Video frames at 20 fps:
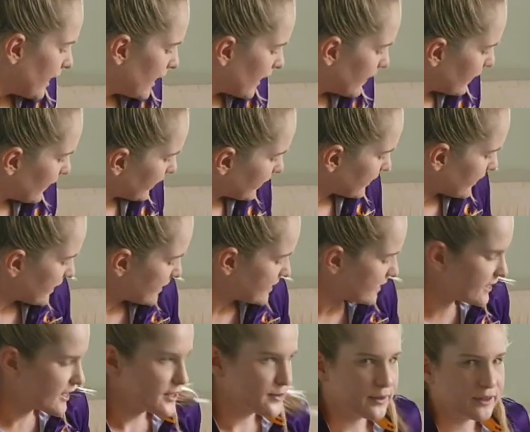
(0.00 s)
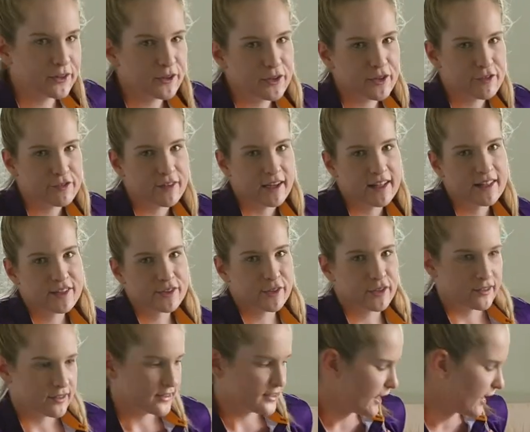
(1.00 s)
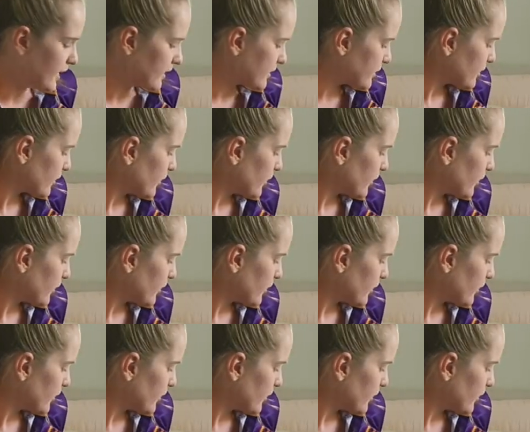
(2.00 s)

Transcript: And I guess this is where all the fun sort of starts.